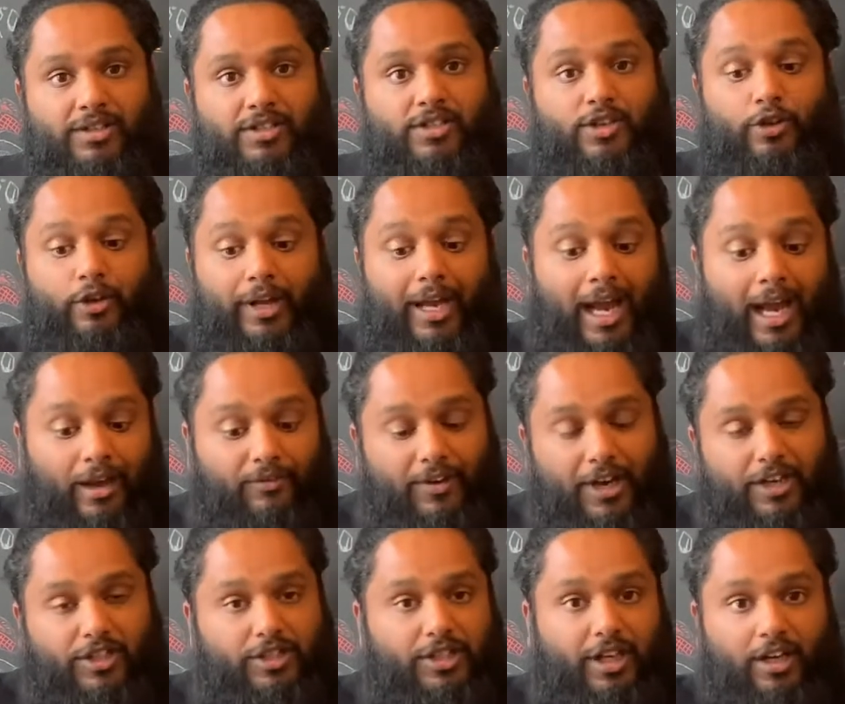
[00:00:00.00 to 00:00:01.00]
So they have
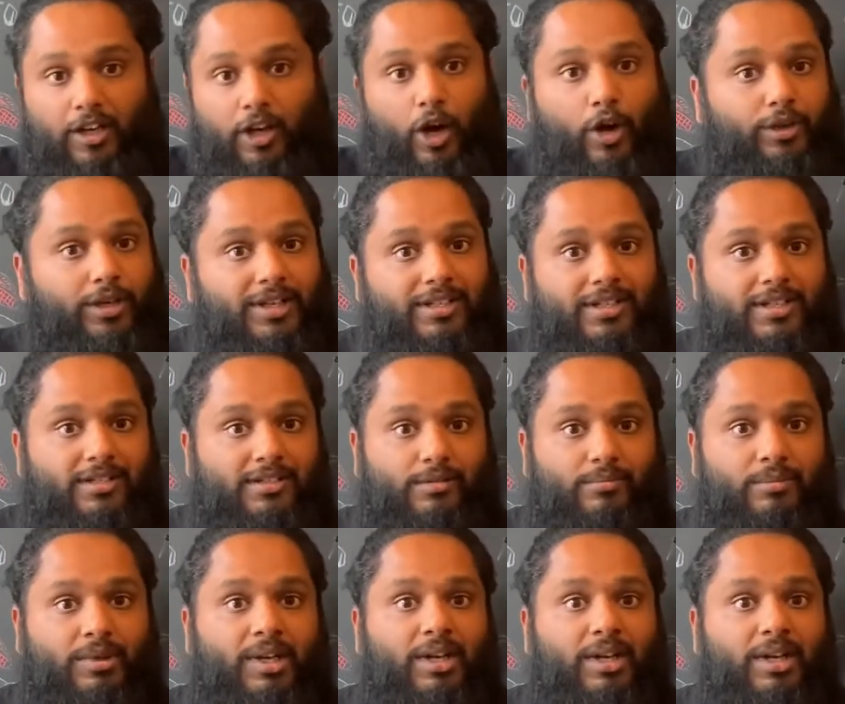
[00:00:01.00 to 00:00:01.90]
actually a coding system